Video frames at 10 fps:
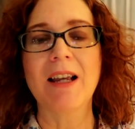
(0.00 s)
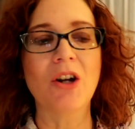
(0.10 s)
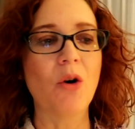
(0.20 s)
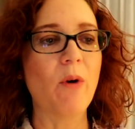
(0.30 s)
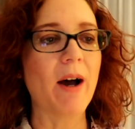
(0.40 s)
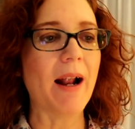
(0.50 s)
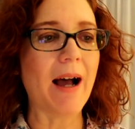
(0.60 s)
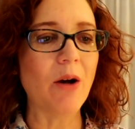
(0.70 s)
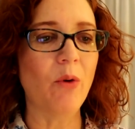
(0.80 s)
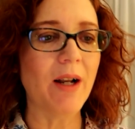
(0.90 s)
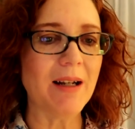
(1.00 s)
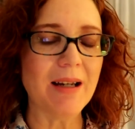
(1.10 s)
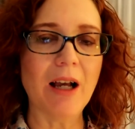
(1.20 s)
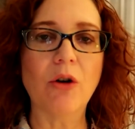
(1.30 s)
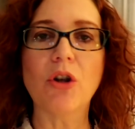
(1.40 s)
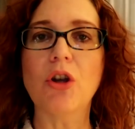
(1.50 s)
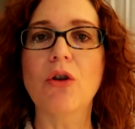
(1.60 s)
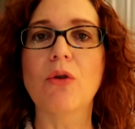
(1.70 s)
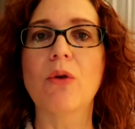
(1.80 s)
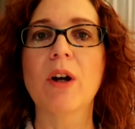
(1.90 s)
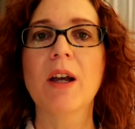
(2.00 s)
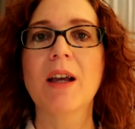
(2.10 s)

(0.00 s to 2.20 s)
You know what? I want to tell you